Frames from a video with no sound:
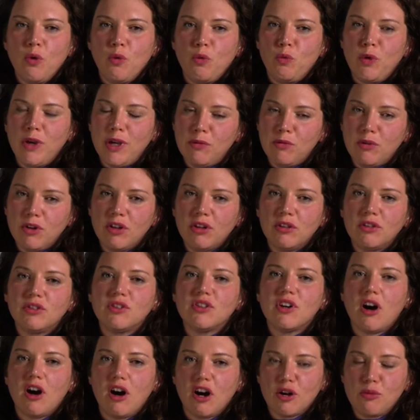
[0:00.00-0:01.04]
We will
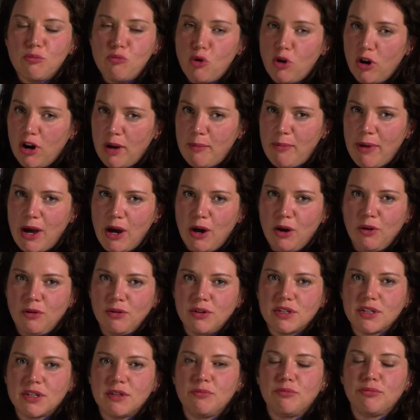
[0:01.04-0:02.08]
talk more
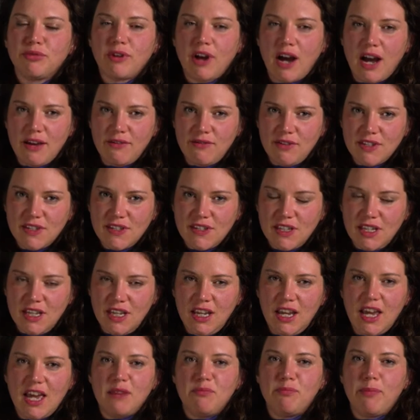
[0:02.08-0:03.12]
about
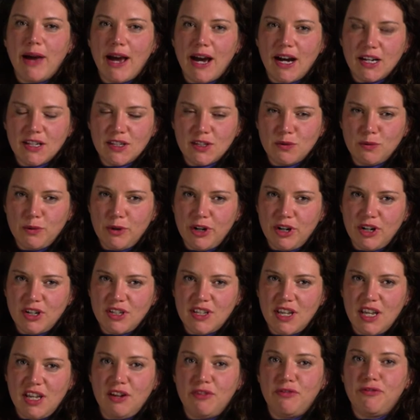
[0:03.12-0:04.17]
privacy and
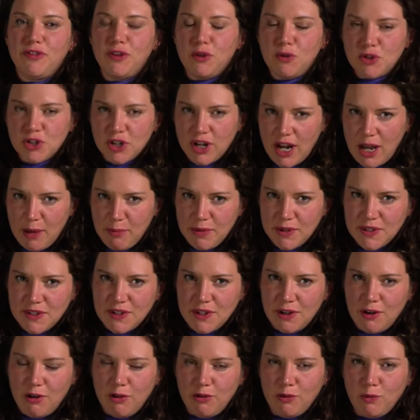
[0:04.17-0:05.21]
passwords in a future
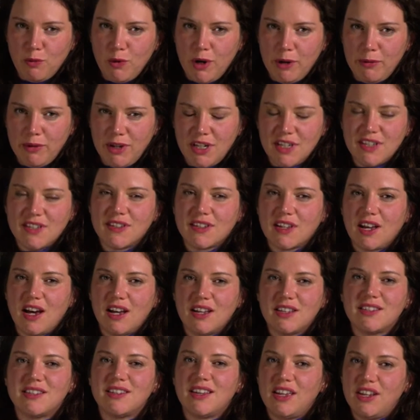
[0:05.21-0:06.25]
episode where we
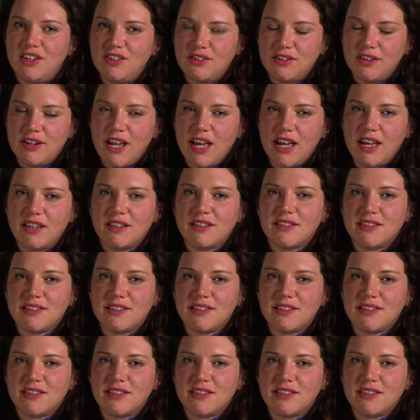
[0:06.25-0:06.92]
discuss internet